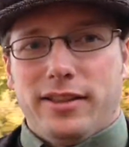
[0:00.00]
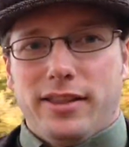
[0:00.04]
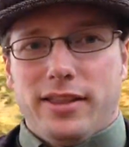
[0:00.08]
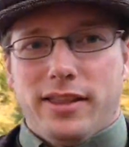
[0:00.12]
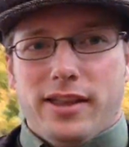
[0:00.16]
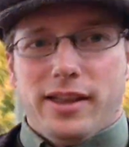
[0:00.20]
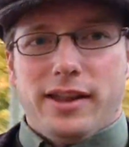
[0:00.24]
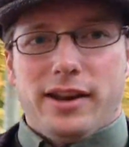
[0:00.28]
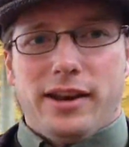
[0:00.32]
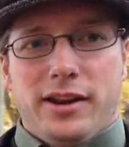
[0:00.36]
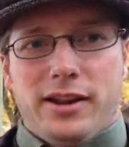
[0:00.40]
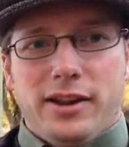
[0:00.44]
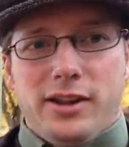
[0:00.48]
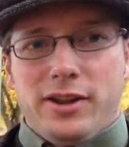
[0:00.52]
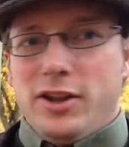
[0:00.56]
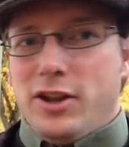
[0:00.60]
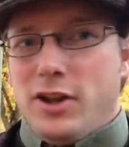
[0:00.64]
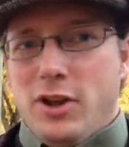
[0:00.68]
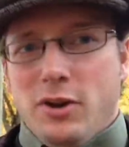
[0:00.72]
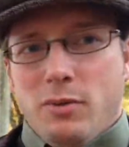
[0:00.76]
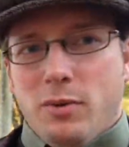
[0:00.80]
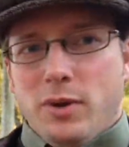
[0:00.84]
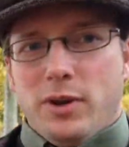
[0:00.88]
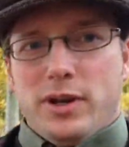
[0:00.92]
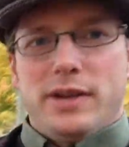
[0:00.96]
then
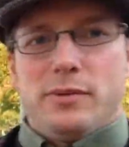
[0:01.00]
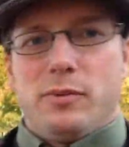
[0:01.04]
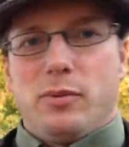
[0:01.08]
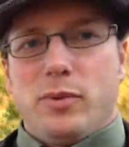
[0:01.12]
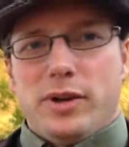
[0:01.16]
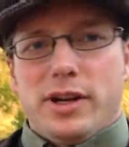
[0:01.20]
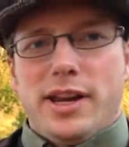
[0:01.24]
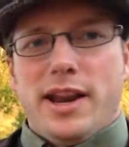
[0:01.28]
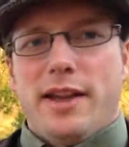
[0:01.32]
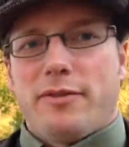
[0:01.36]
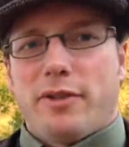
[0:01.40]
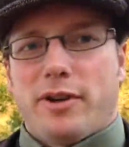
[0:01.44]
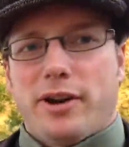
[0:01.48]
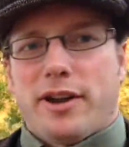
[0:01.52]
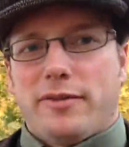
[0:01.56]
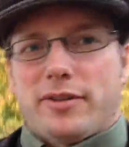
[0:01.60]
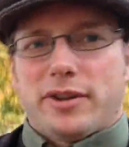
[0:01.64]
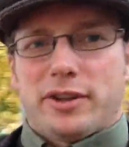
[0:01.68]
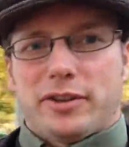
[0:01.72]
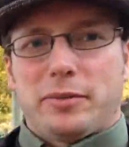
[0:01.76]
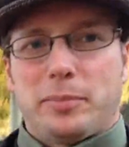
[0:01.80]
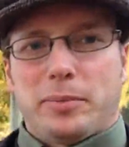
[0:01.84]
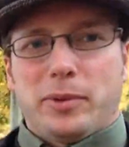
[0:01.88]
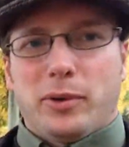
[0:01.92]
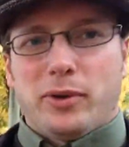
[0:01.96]
we would never have
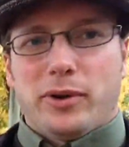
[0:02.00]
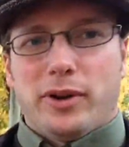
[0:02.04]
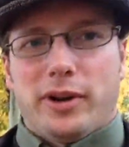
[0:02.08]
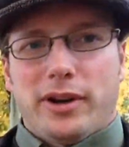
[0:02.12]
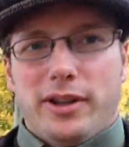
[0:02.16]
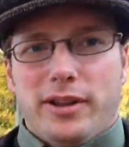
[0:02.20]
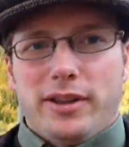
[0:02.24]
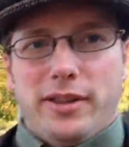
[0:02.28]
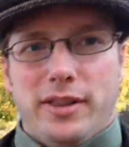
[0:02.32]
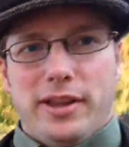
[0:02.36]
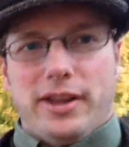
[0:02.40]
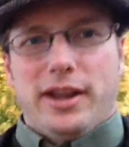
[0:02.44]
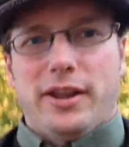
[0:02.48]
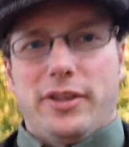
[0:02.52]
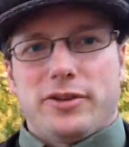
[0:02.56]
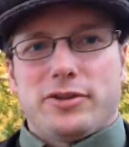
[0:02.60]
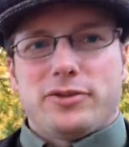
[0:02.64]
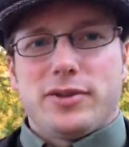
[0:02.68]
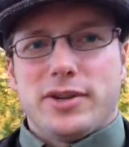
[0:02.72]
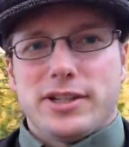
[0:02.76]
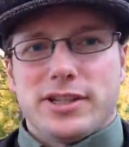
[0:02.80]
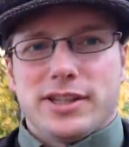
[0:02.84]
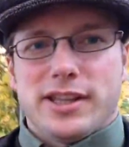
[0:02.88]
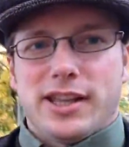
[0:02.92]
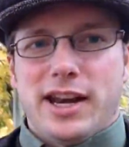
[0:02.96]
explored the other
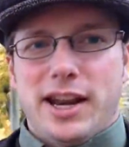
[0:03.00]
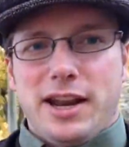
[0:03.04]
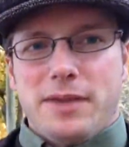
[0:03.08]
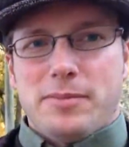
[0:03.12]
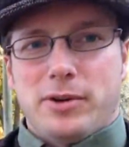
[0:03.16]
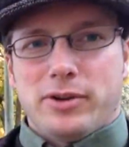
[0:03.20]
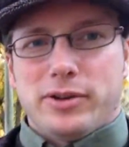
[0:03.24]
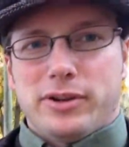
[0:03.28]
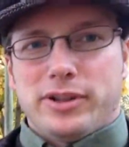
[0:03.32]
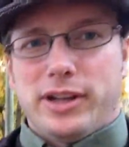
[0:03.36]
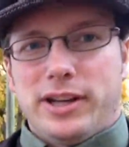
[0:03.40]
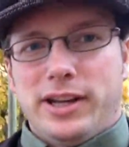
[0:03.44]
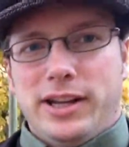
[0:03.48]
trees in the neighborhood.